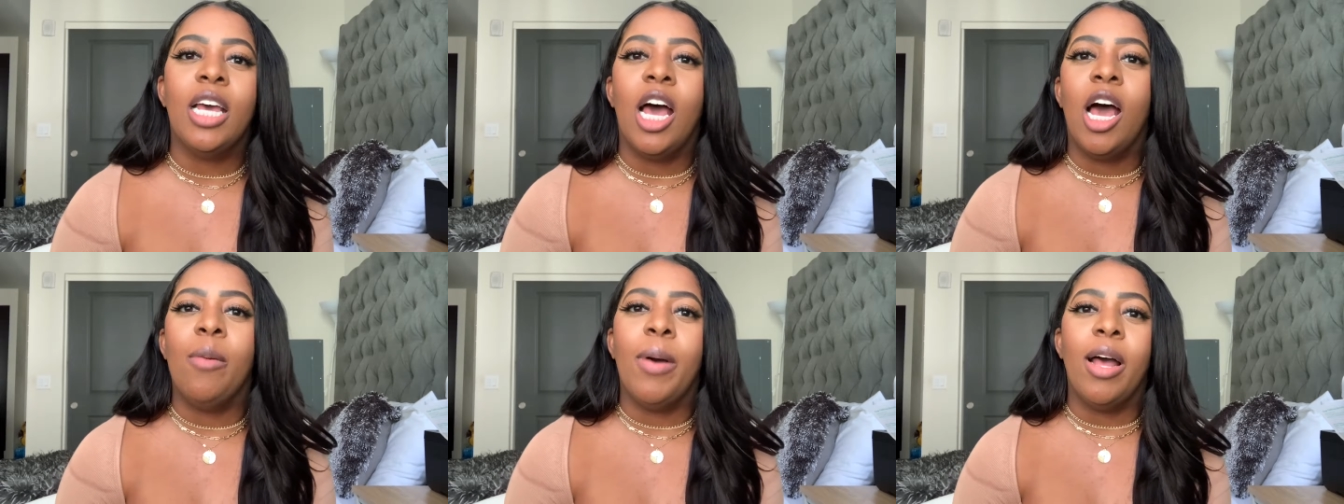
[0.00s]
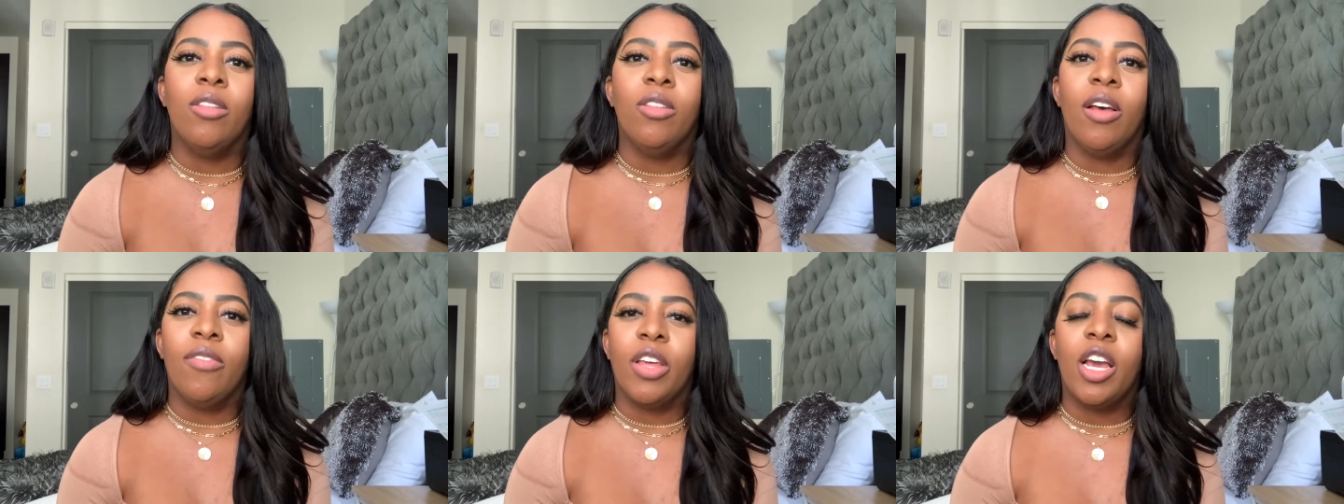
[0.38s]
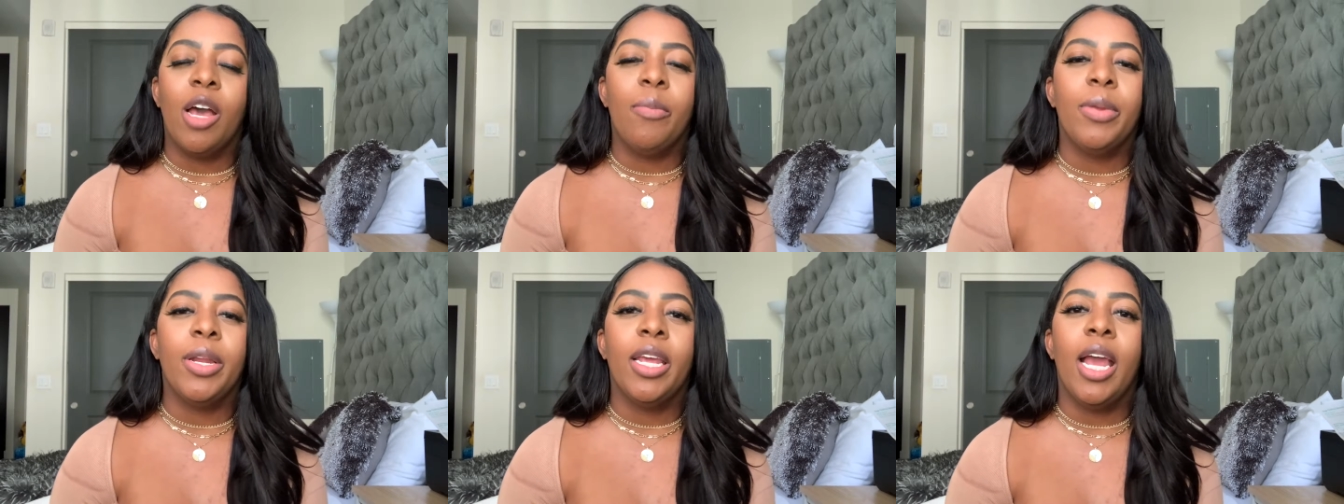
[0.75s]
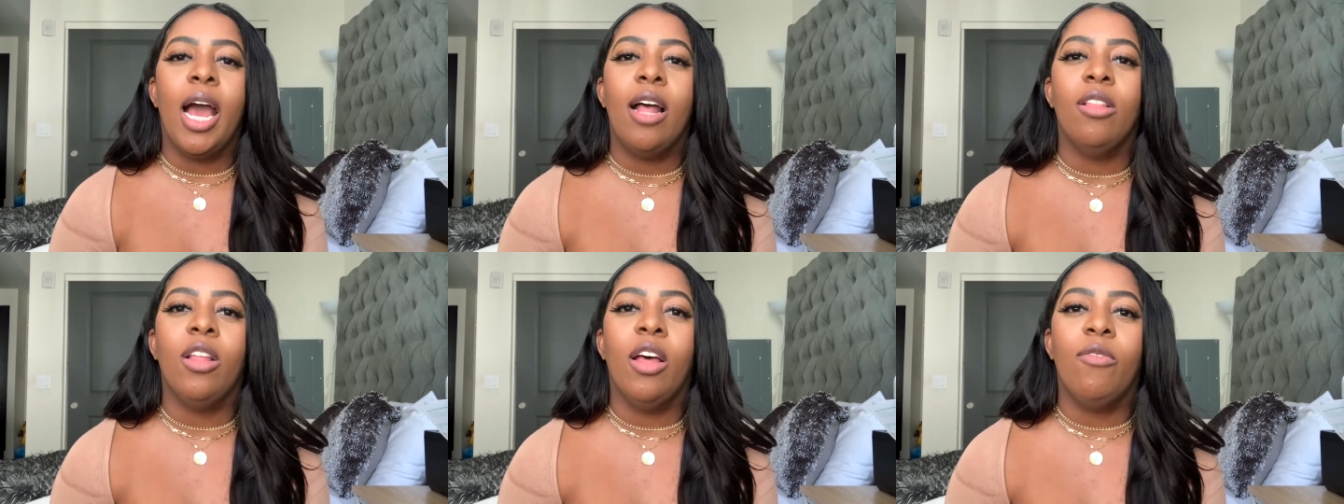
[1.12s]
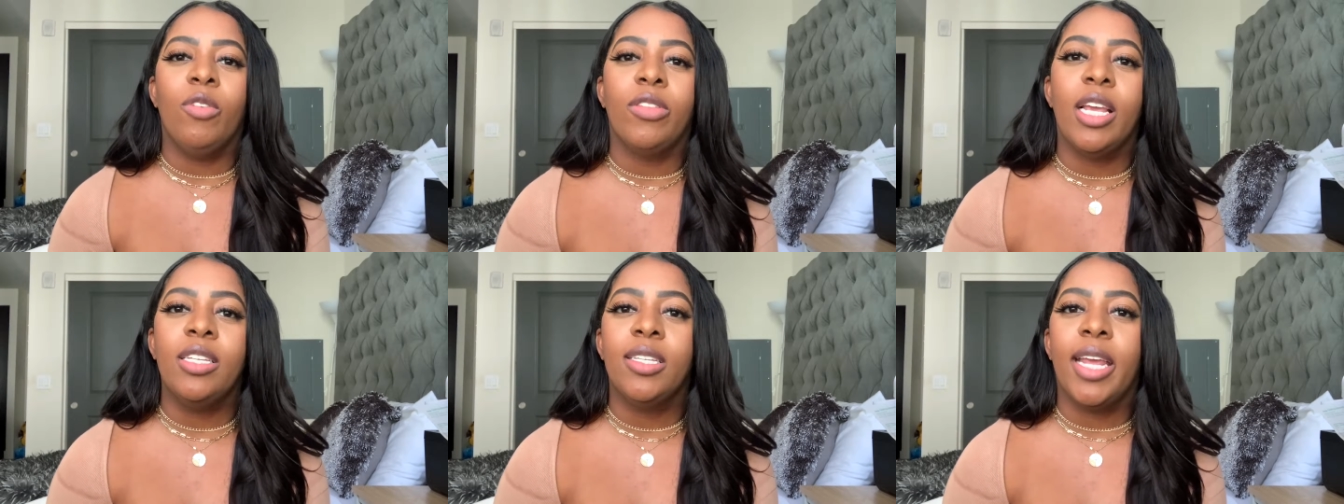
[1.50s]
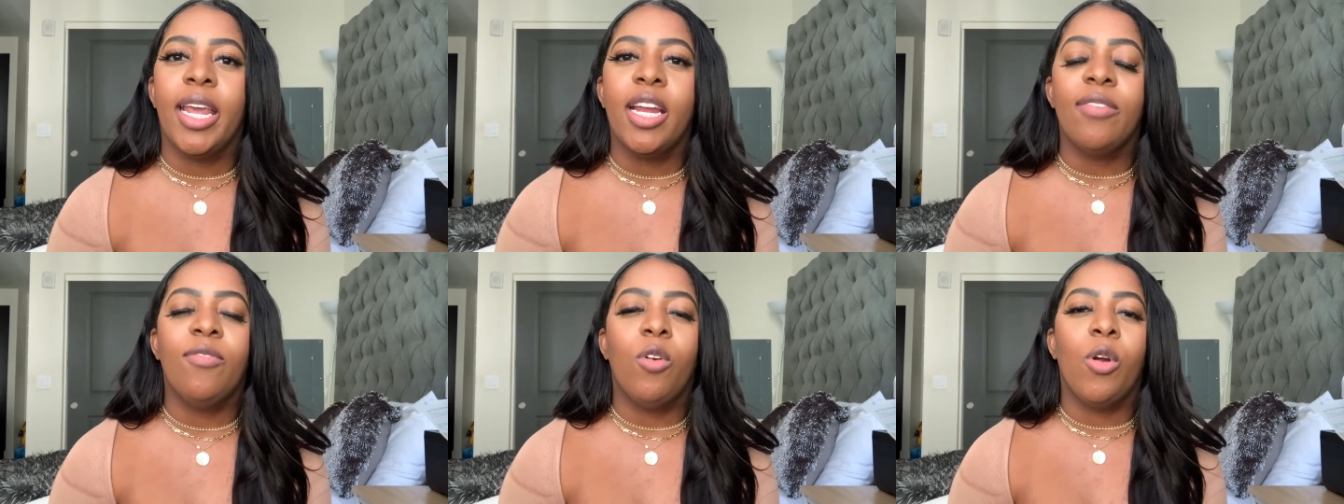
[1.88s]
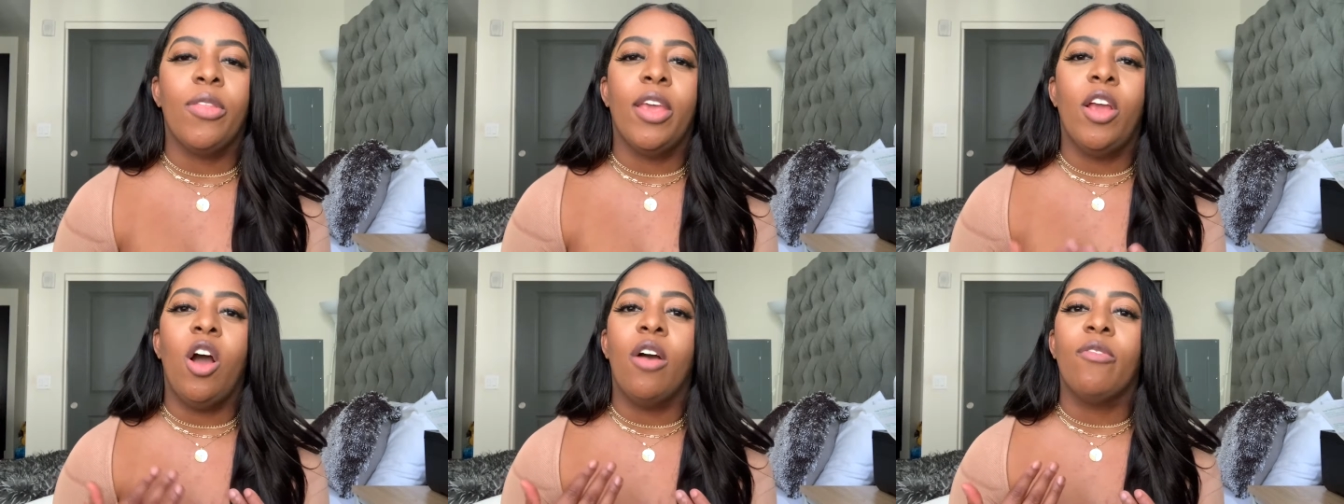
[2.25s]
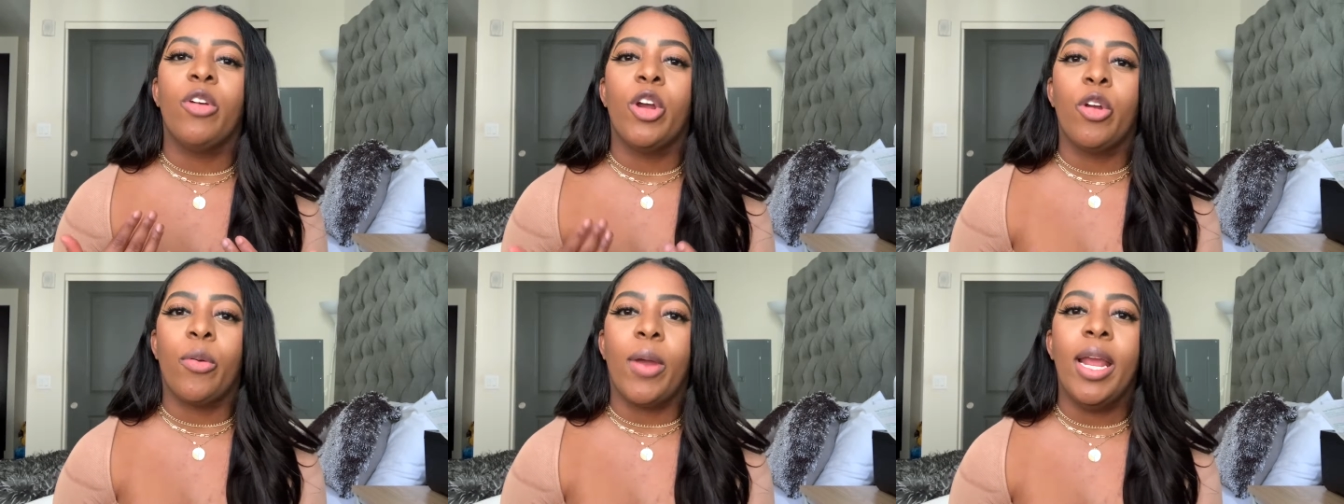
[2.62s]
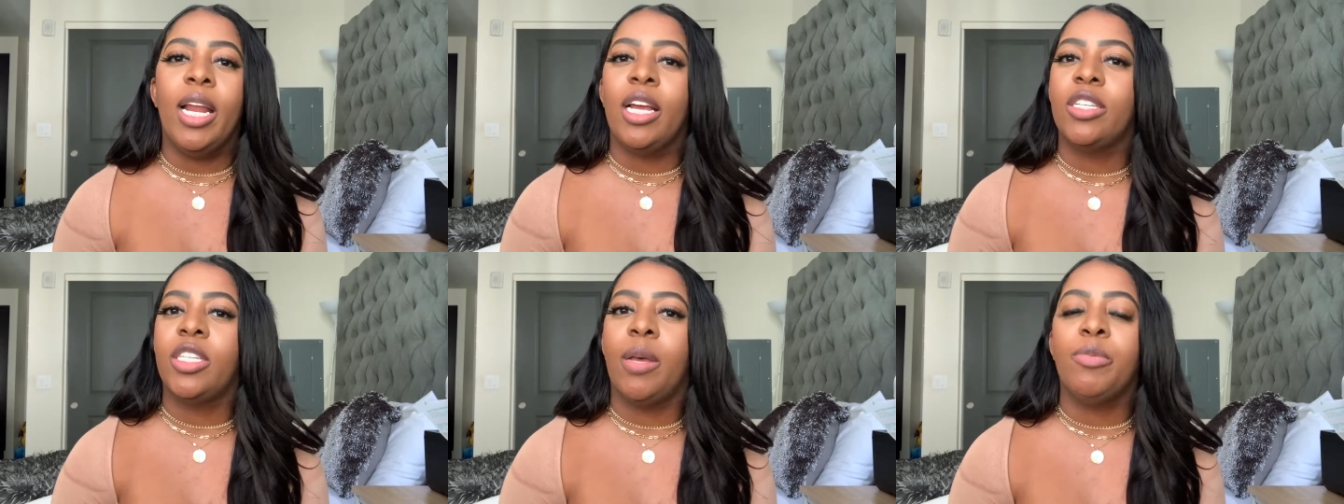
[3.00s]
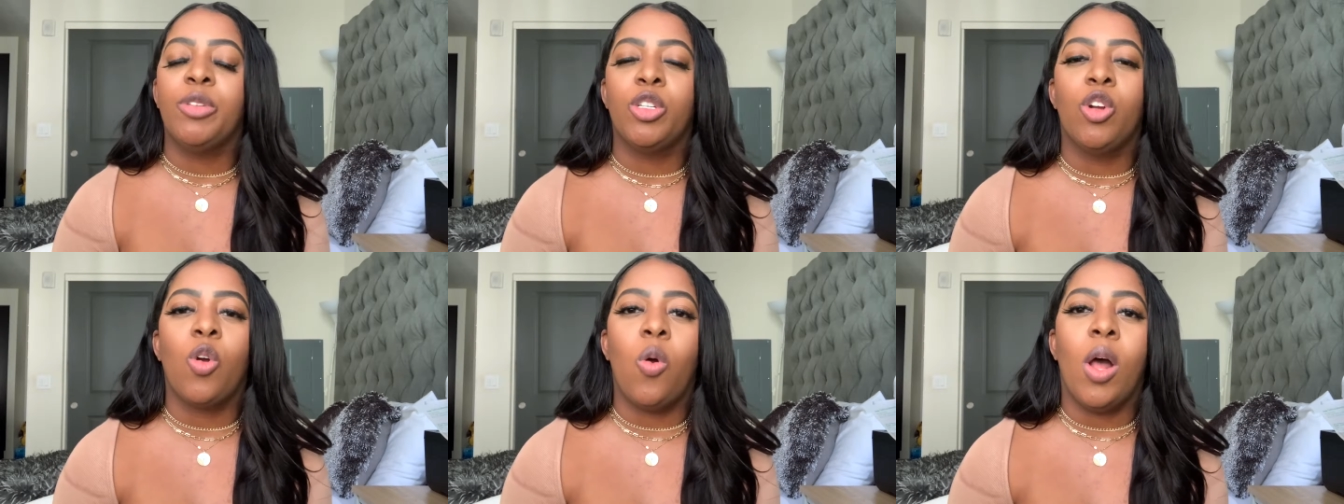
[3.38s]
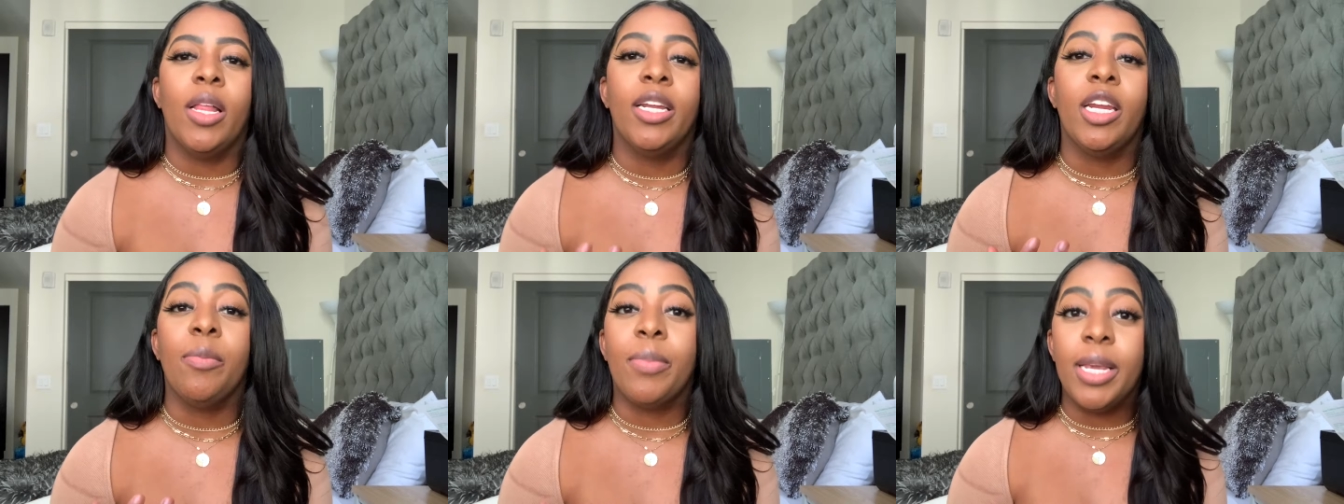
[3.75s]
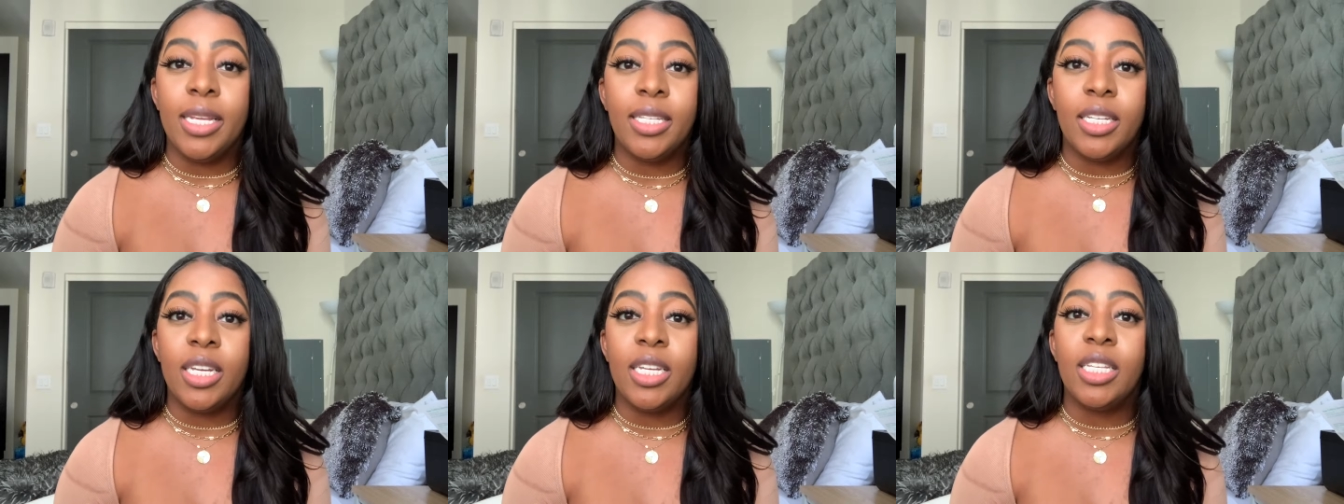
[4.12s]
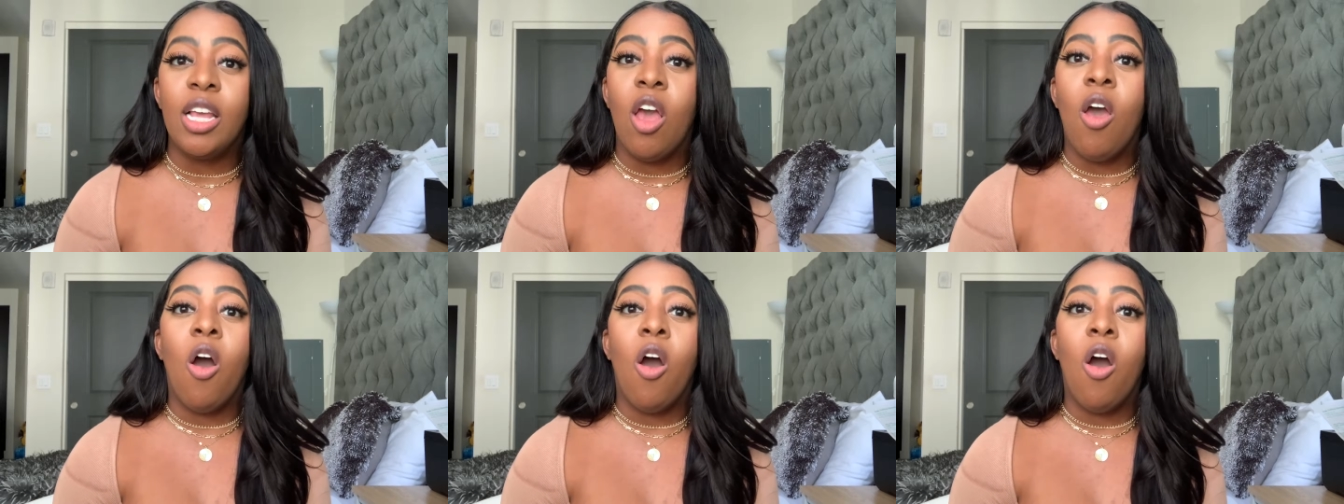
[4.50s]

um i love the company i love what they stand for they offer great exceptional quality pieces